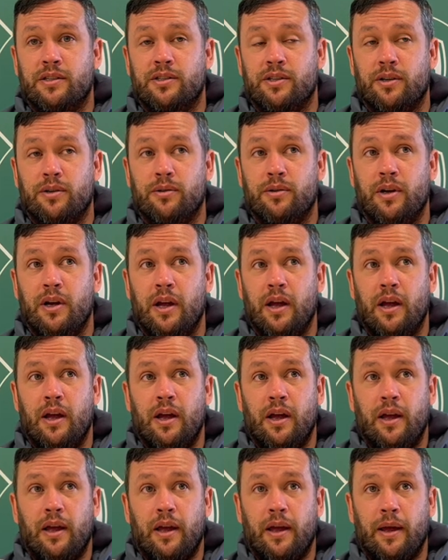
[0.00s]
So
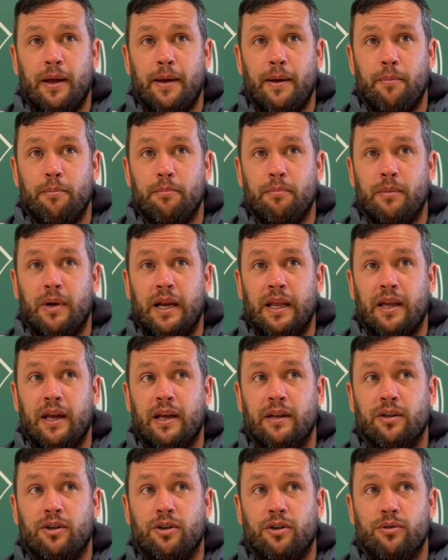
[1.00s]
and
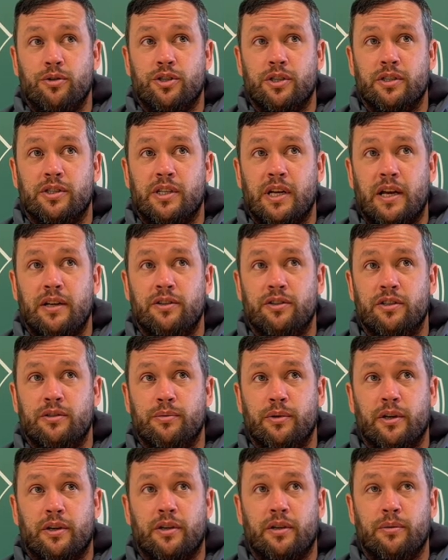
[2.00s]
again, the coaching standards
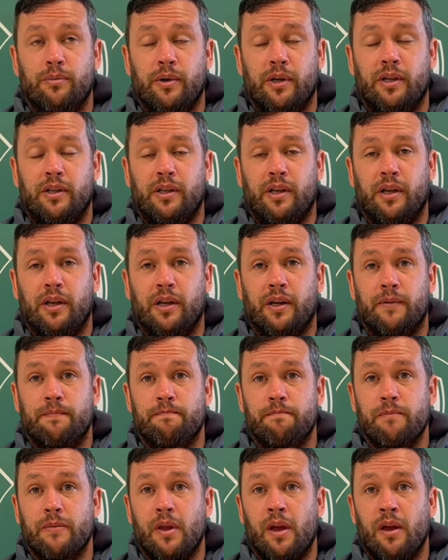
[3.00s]
with the
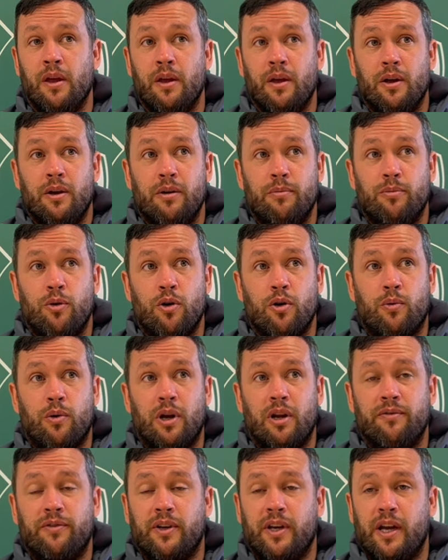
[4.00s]
more
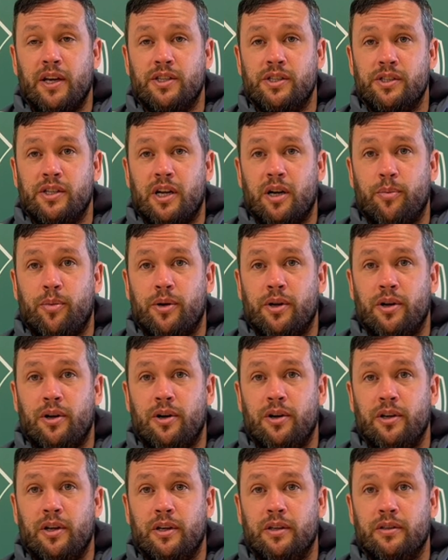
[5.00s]
qualifications that are put
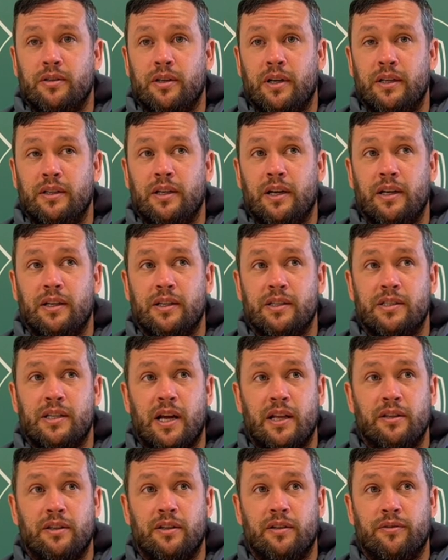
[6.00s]
on and the
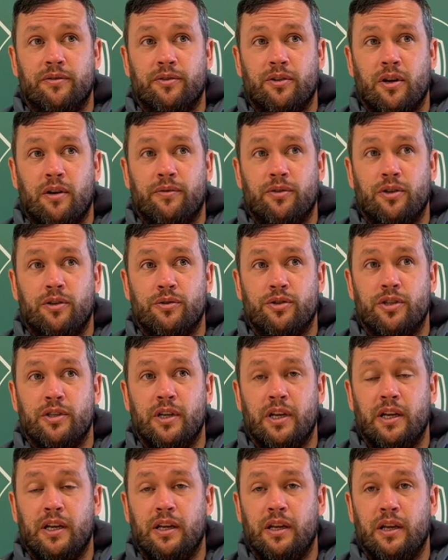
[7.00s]
standard of
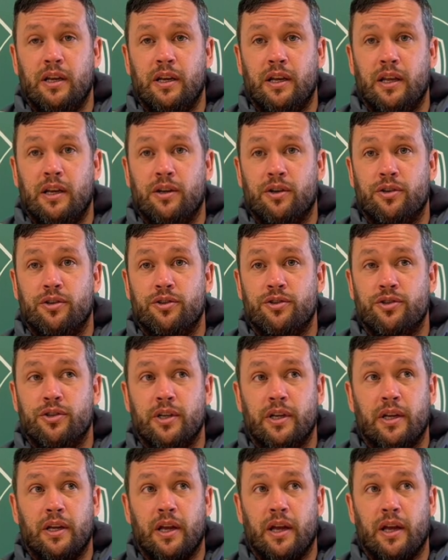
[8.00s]
coaching in the country,